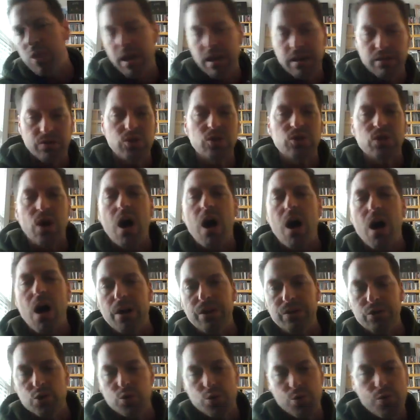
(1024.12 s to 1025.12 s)
kind of saw
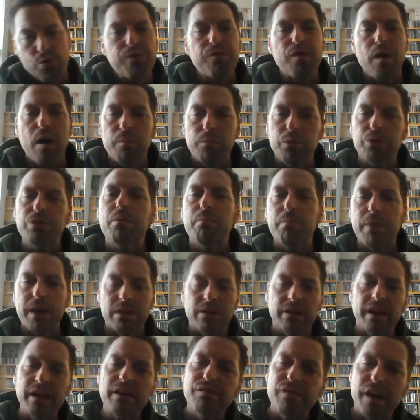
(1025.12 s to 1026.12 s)
and drew from with a
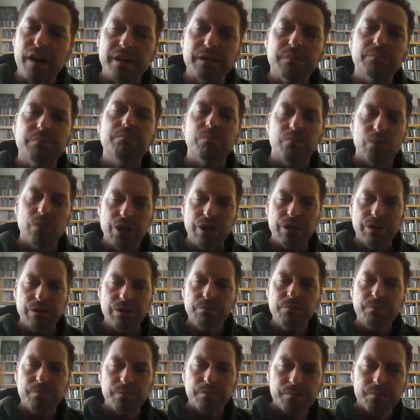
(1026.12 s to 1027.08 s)
band like Venom, you know?